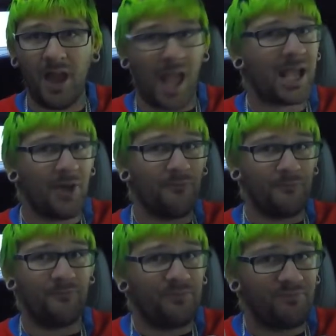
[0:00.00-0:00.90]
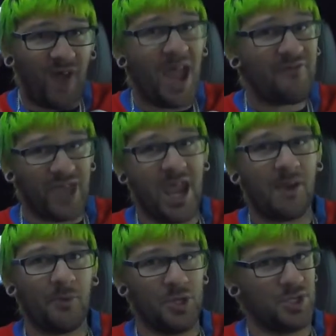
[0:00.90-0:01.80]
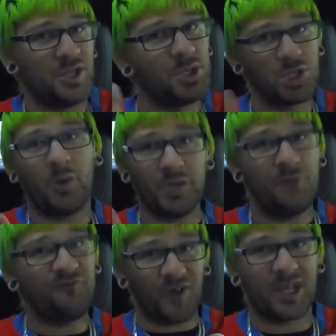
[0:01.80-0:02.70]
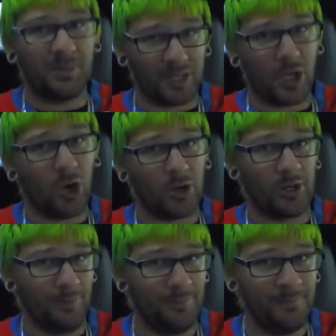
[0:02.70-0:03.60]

I got 5 cameras showing you fucking my car up.